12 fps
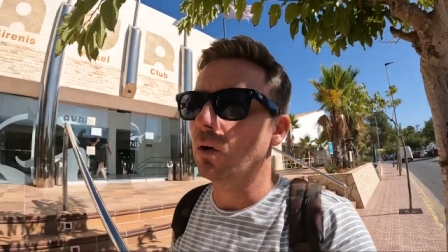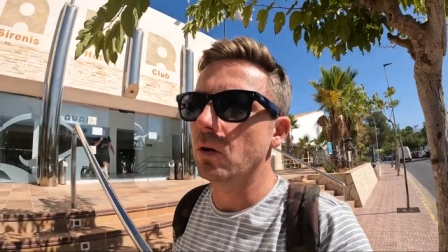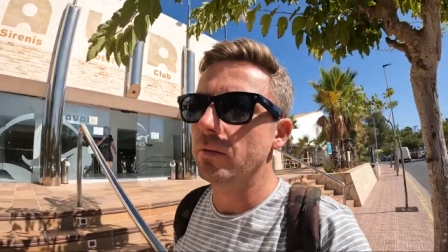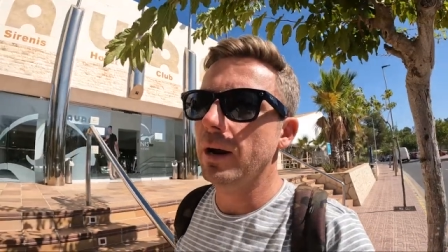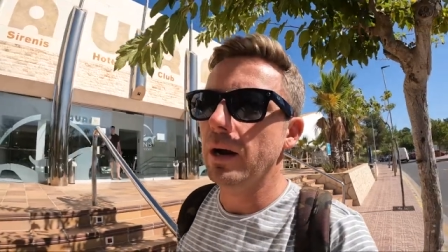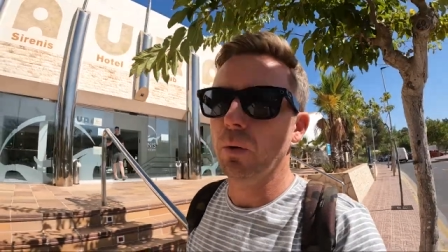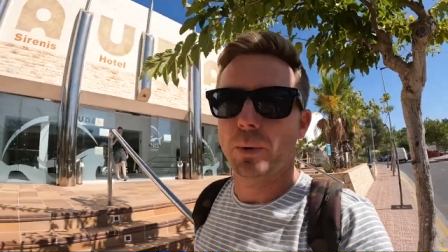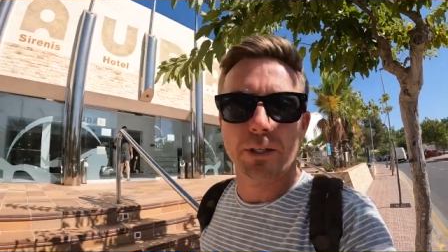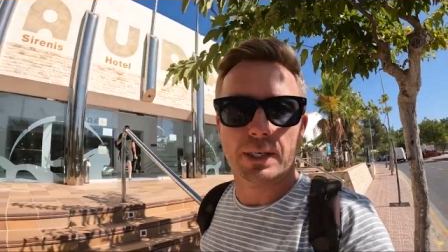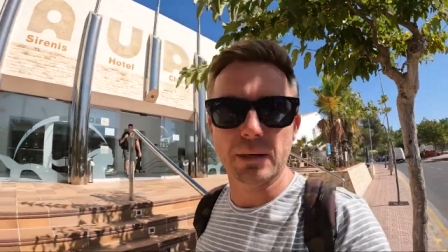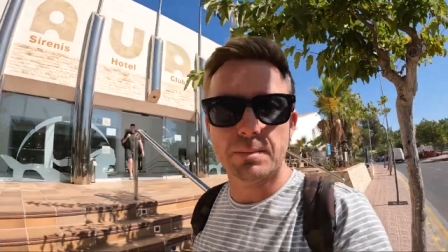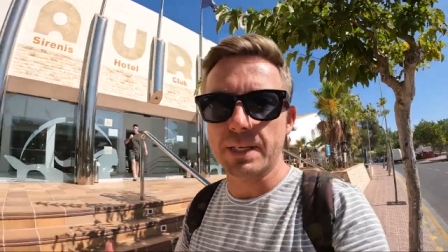Aura, which
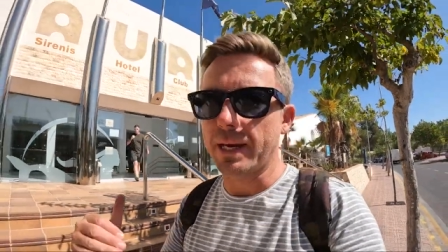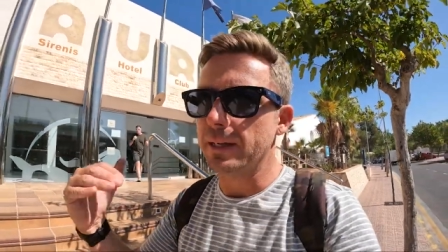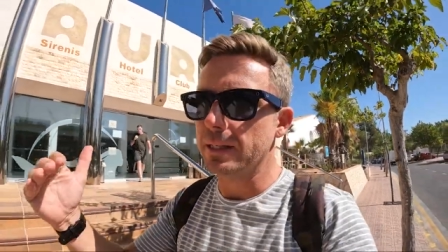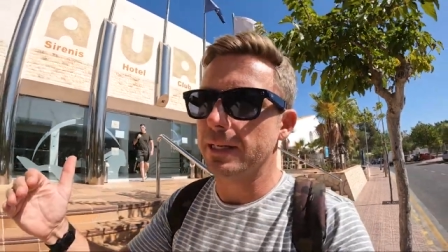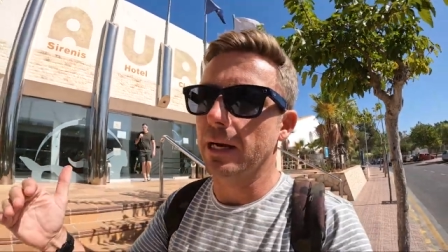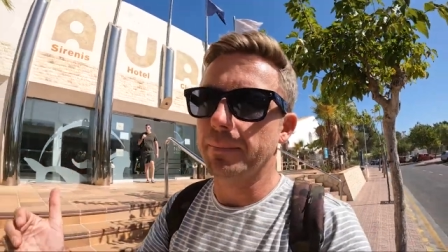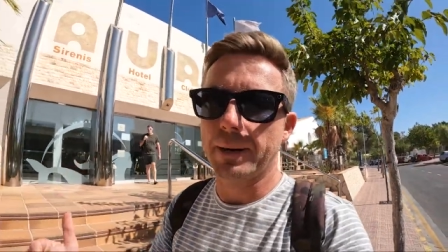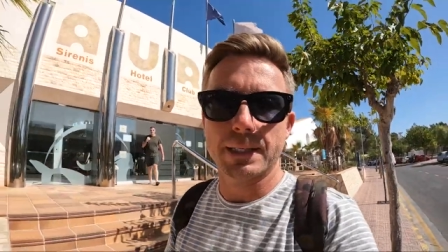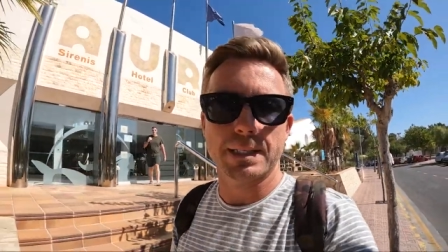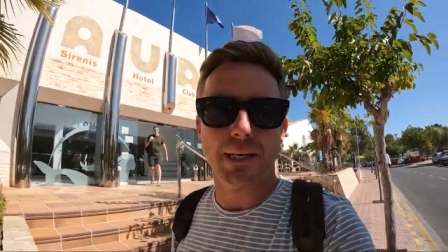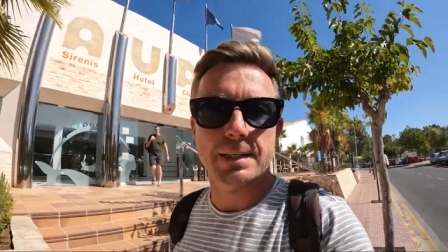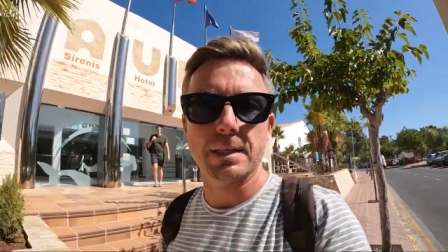I keep saying is side by
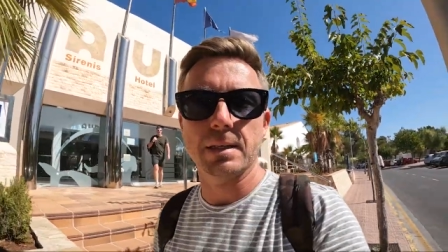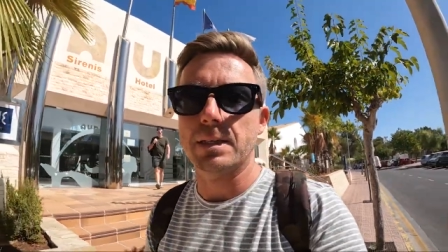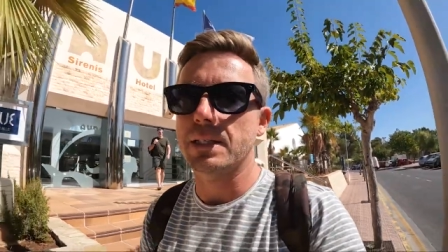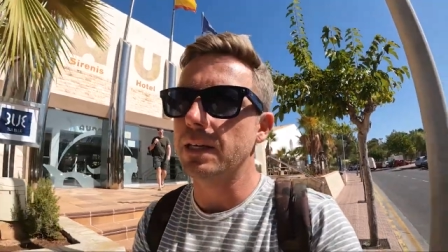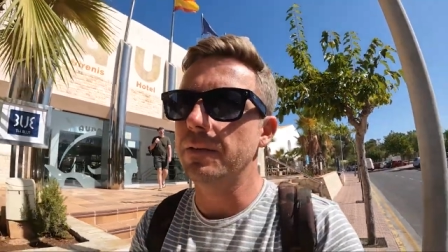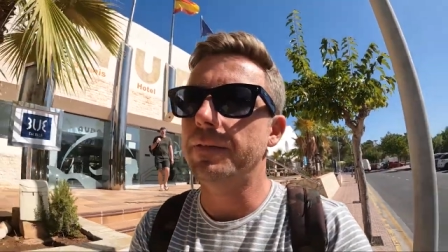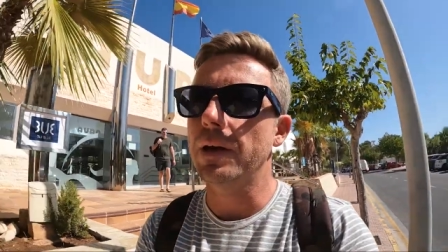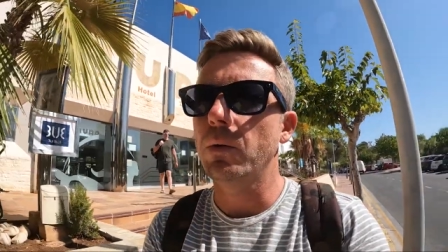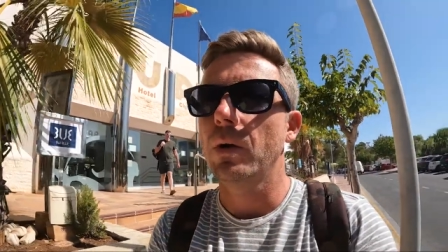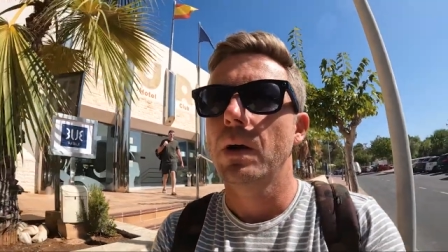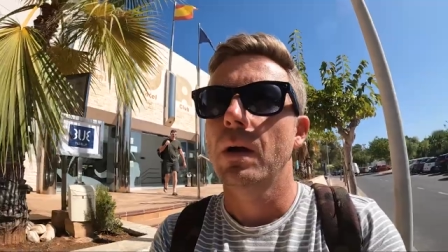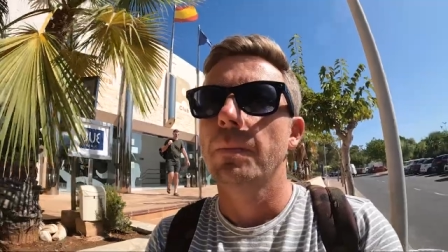side to the Sea View.
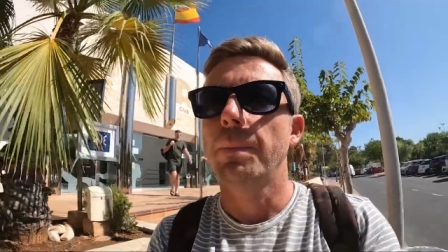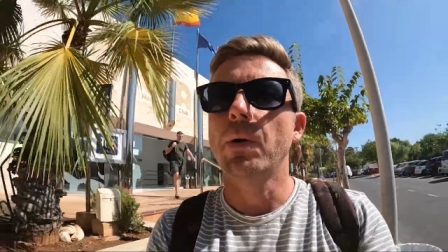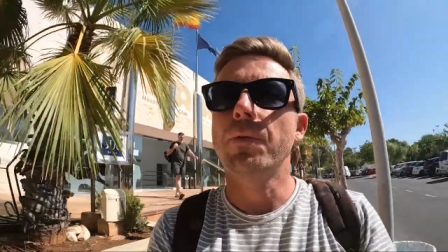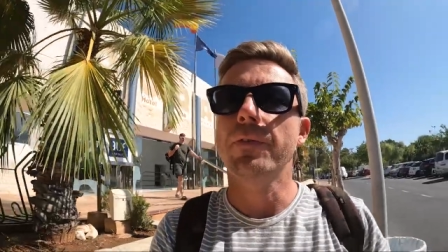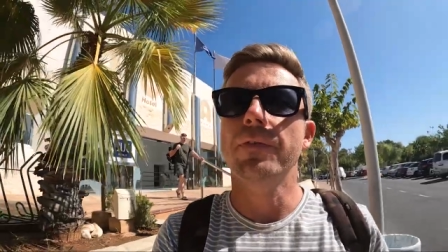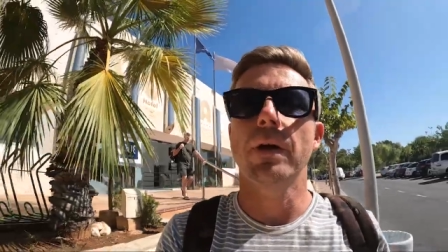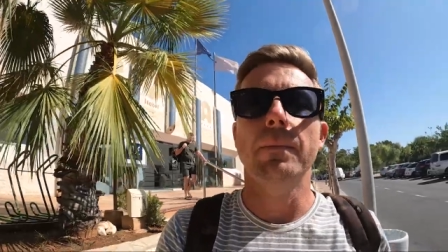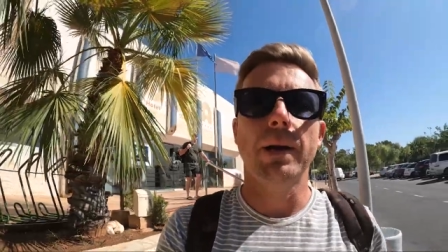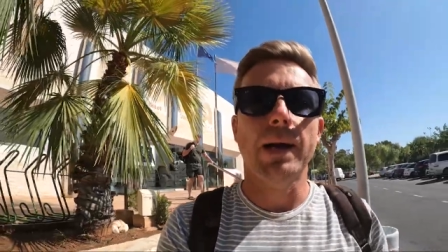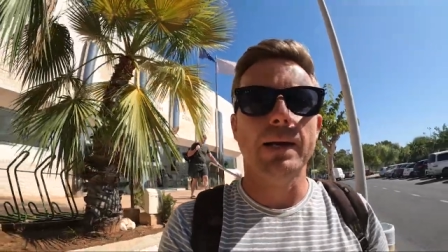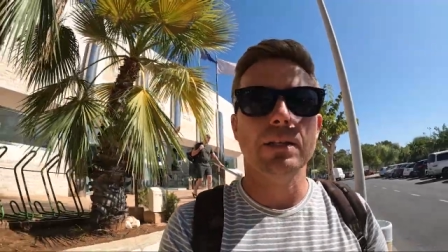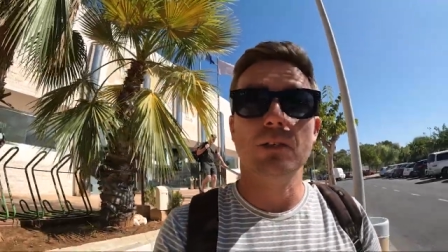Both of them
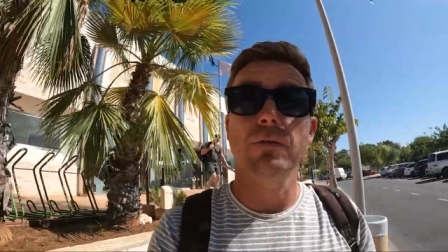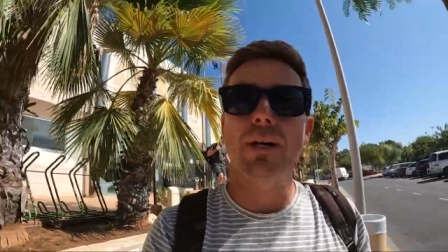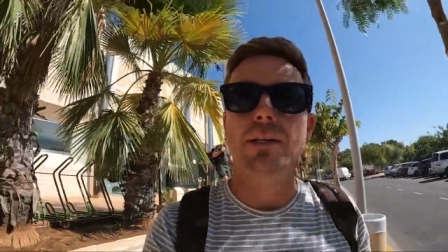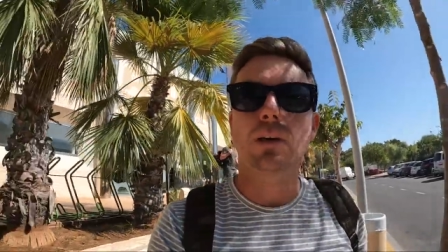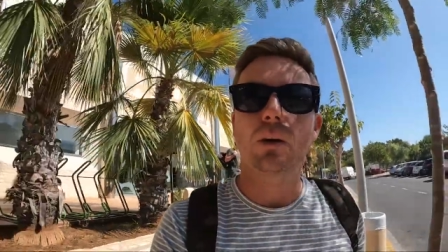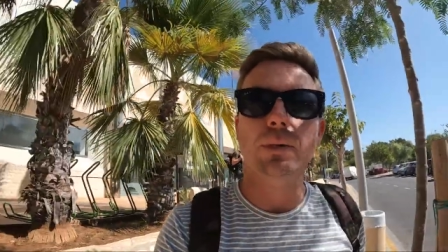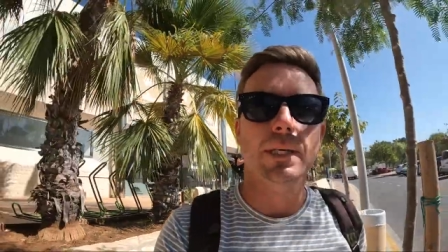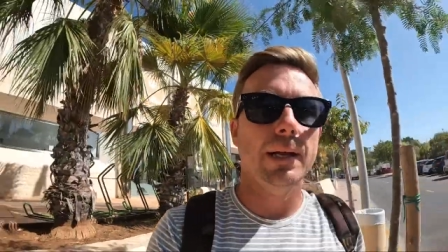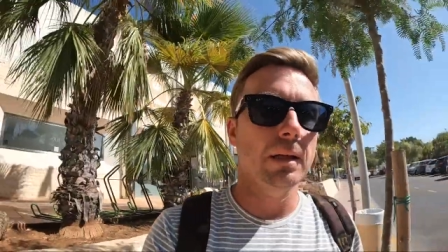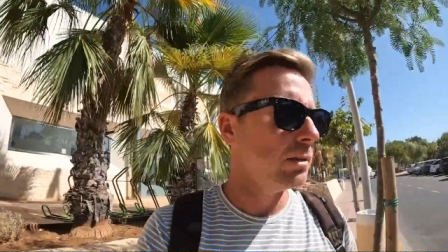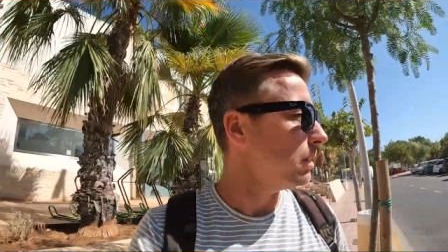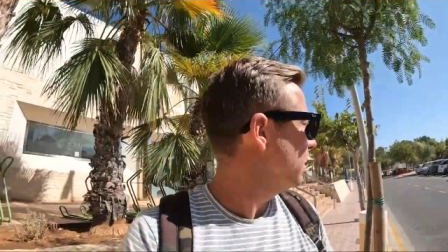are Sirenis
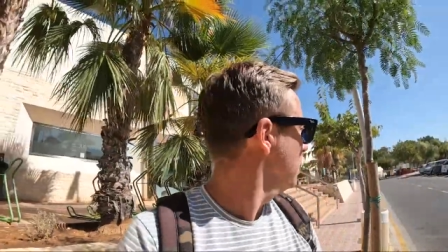hotels,